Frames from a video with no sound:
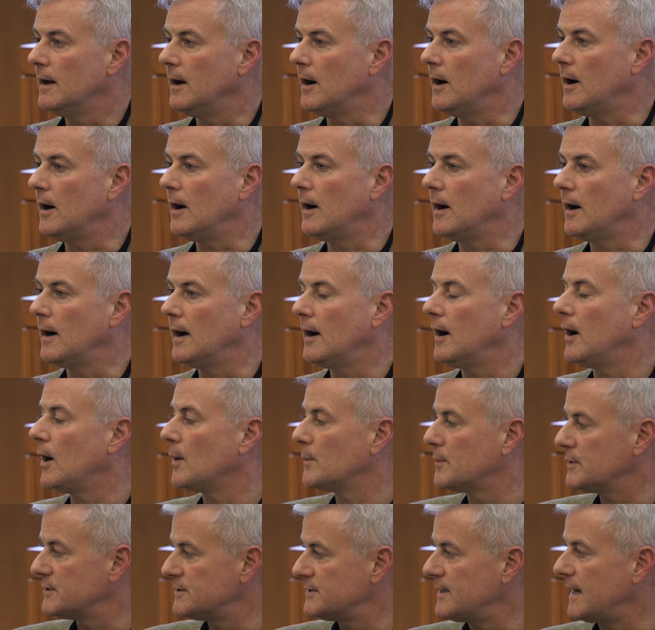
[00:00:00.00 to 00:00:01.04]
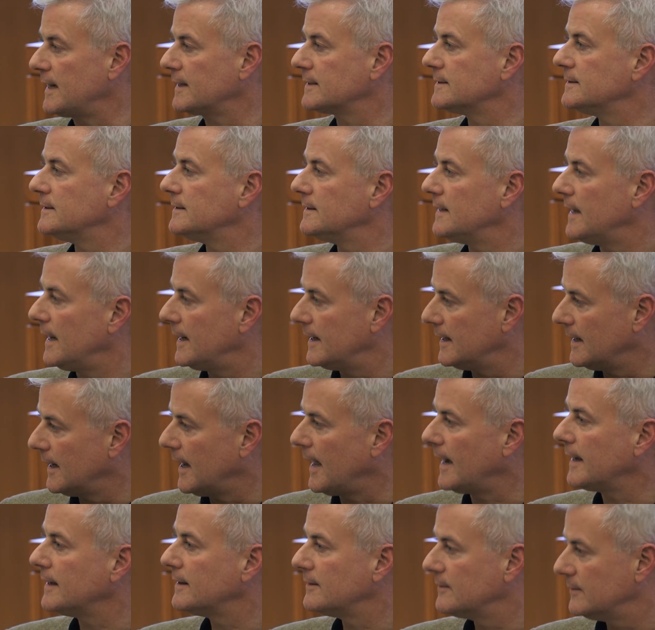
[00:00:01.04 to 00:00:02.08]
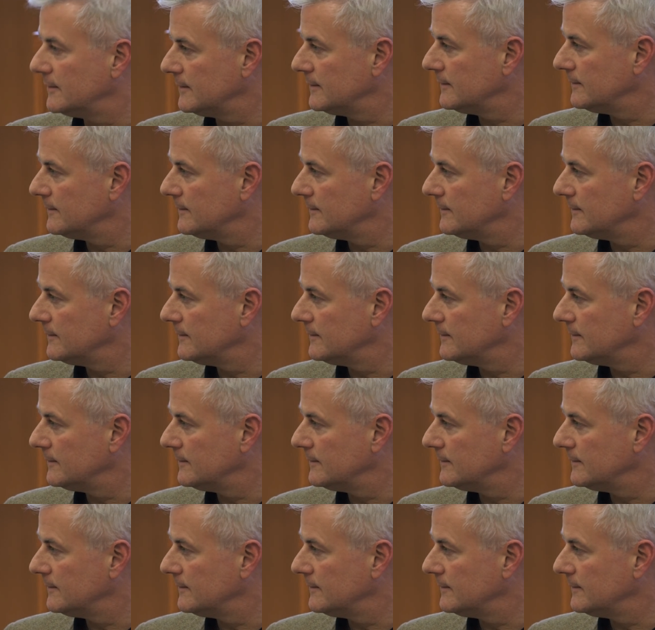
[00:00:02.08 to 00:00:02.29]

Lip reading: are protected and liked